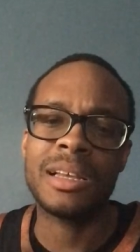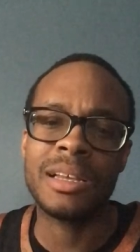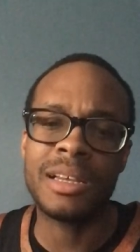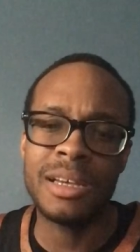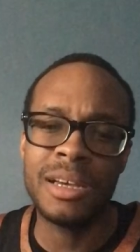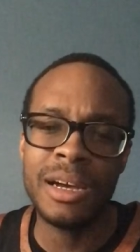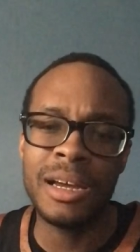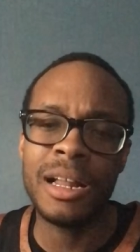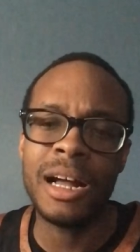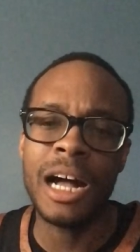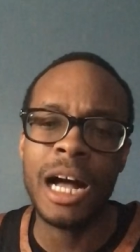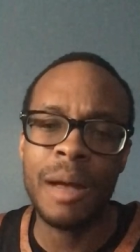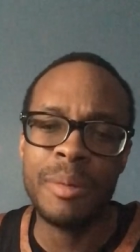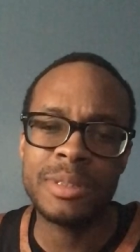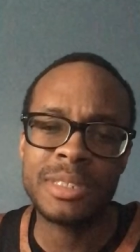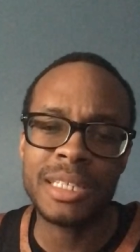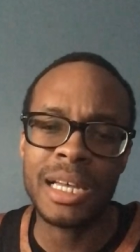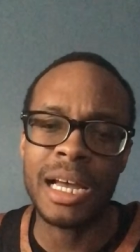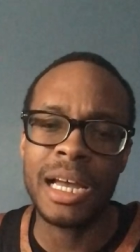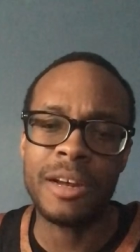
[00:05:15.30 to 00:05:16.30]
good
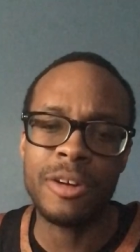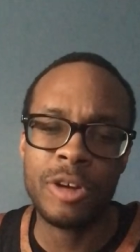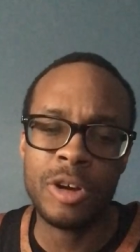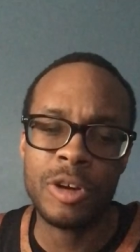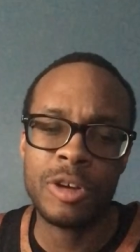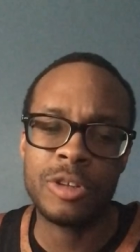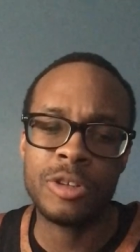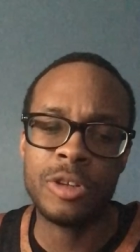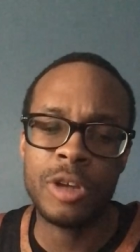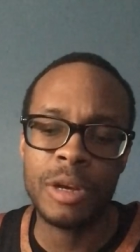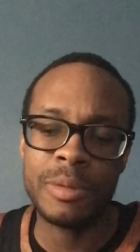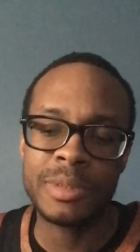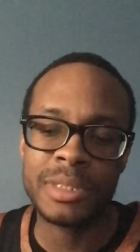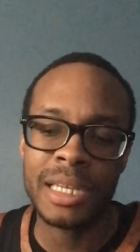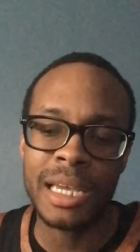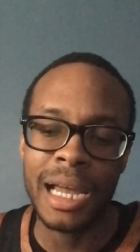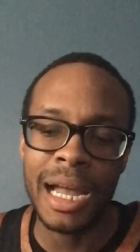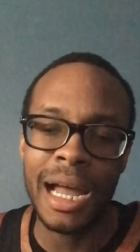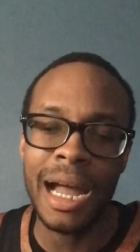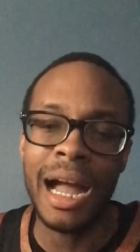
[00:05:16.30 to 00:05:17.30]
upside. You know what I'm saying?